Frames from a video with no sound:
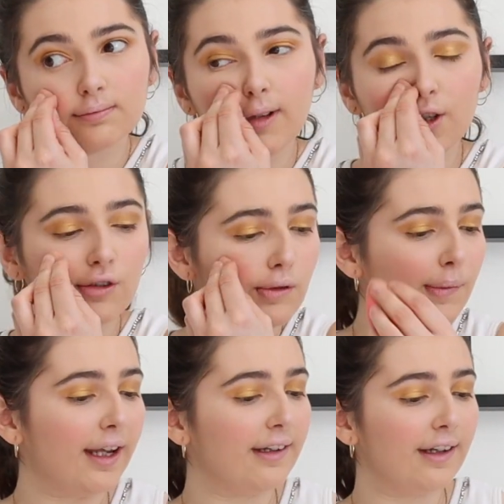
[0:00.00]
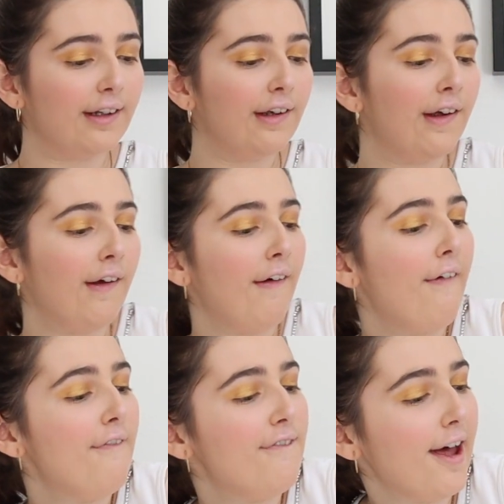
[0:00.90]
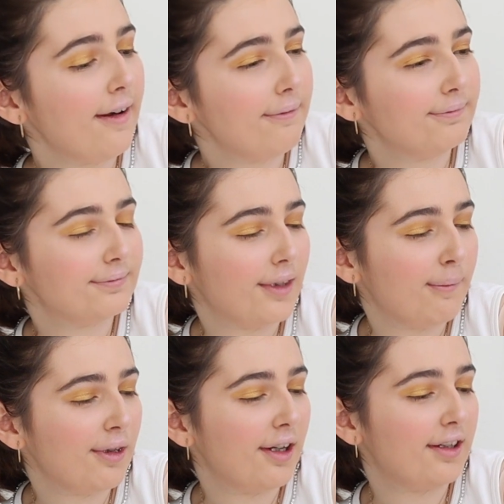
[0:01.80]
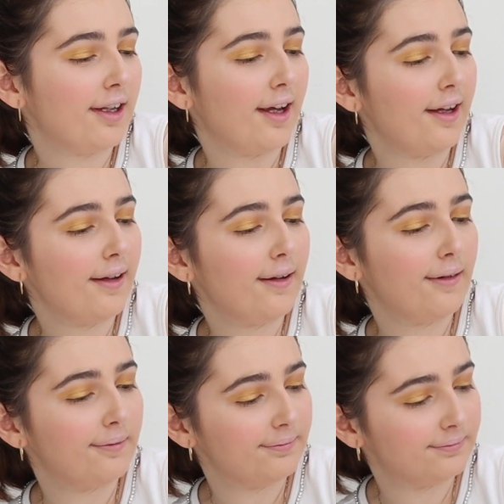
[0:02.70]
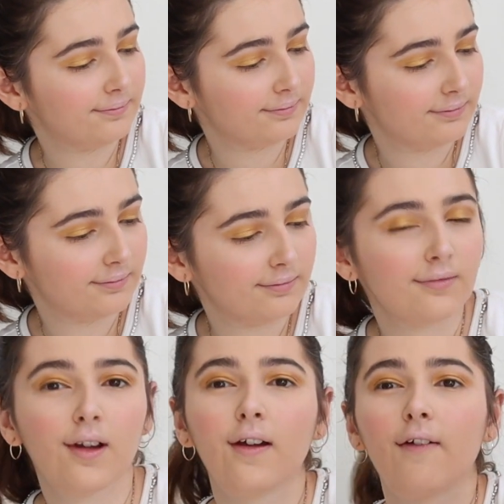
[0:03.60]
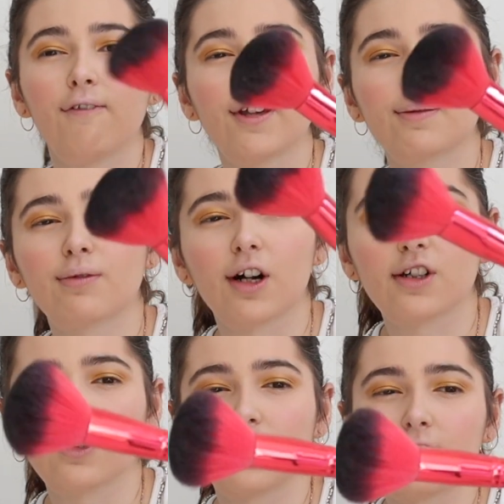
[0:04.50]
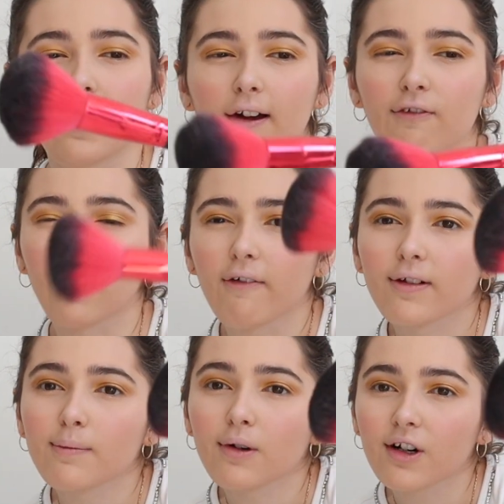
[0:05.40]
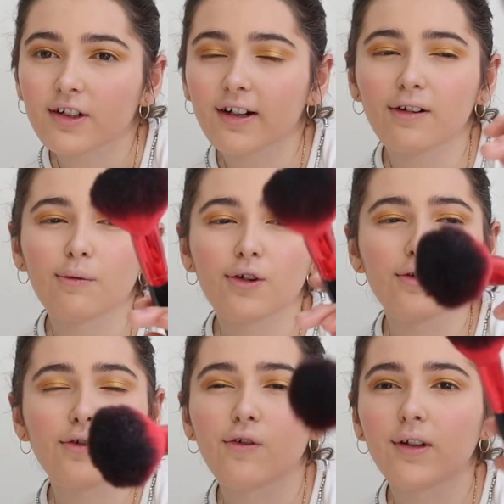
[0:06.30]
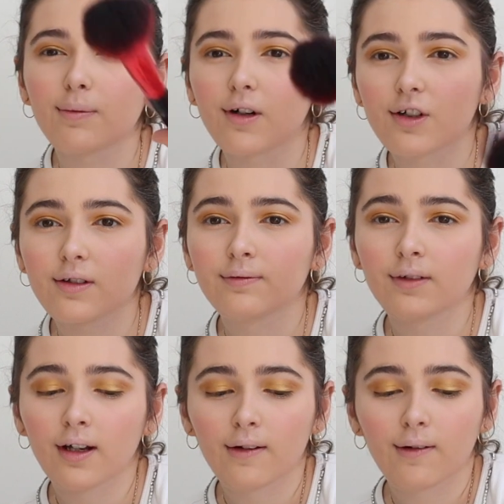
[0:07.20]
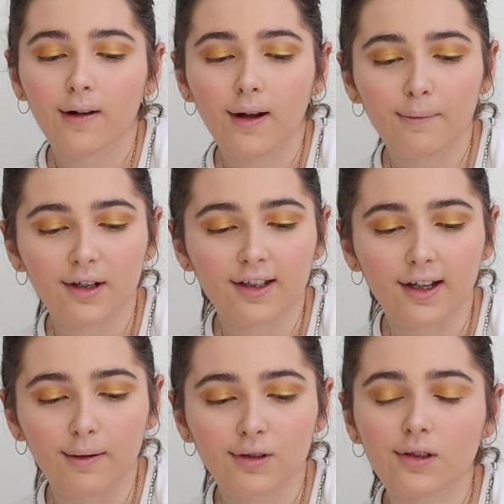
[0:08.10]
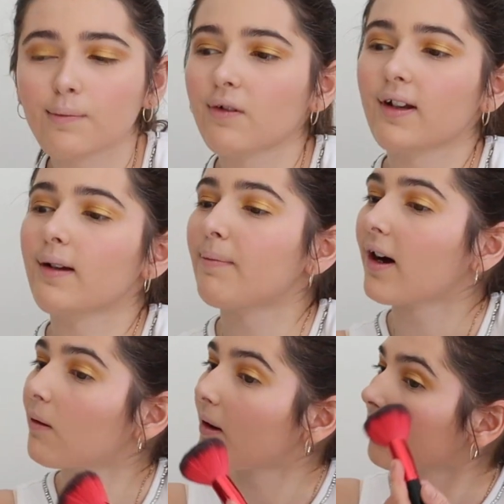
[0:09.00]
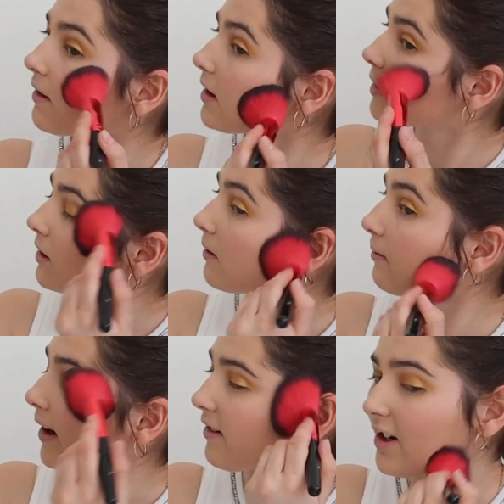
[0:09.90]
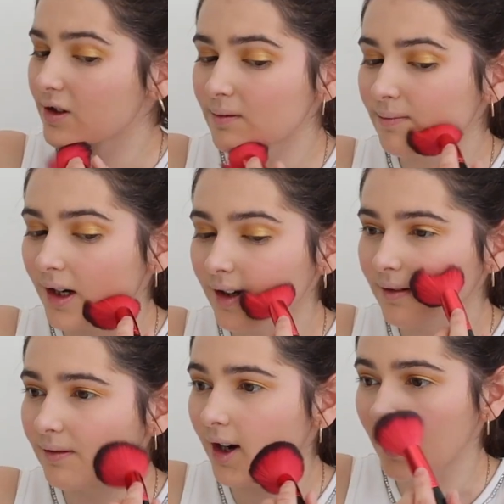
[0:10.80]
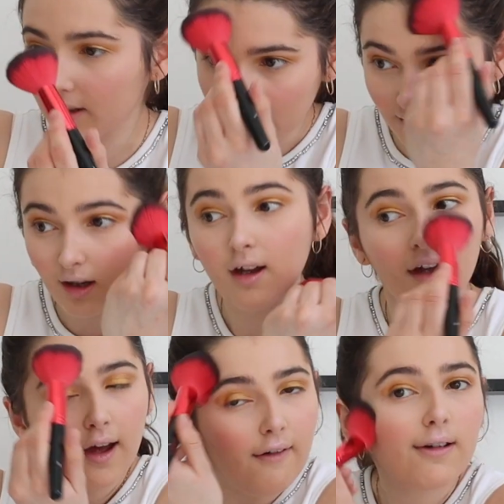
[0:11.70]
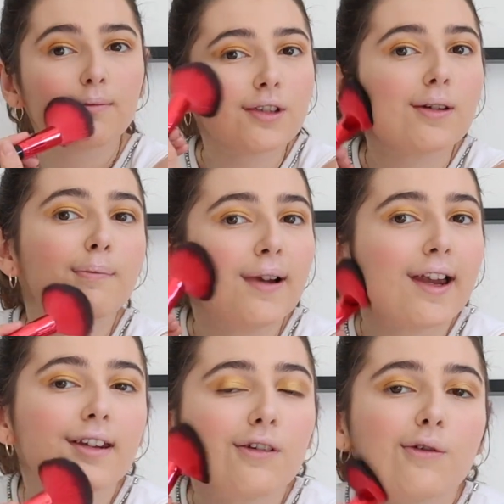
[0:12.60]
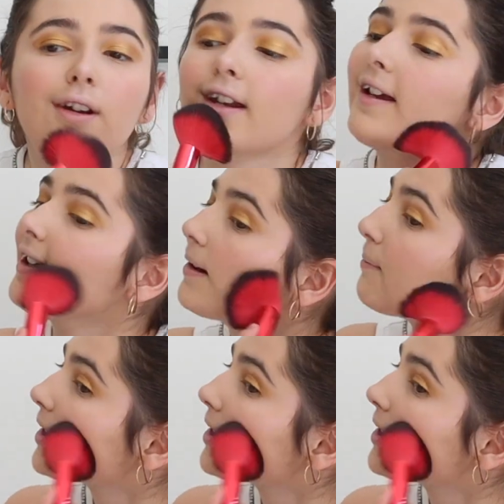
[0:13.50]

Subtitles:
Make sure it's all blended. Then I'm going to take this brush. It's just like a fluffy brush. I don't know what you would call this brush. I'm going to take it. I'm just going to put the lid back on my foundation, my highlighter. And I'm just going to blend it all in here,